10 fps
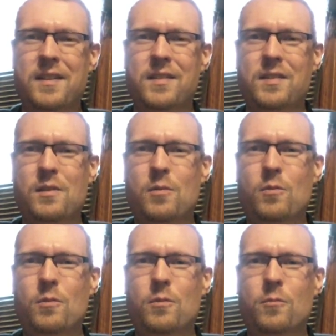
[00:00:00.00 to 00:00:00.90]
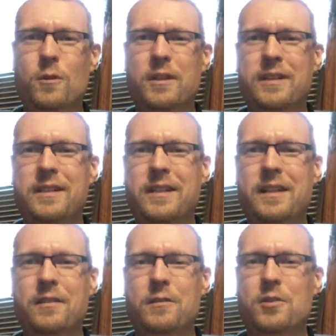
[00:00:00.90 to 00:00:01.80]
So working
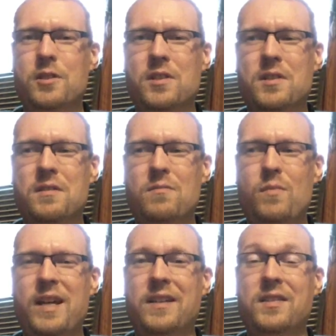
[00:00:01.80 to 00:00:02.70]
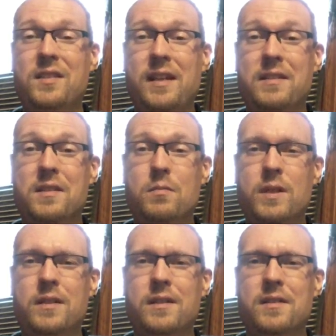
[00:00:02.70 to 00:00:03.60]
together just makes sense,
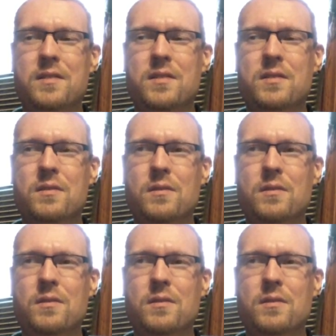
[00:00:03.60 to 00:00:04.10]
because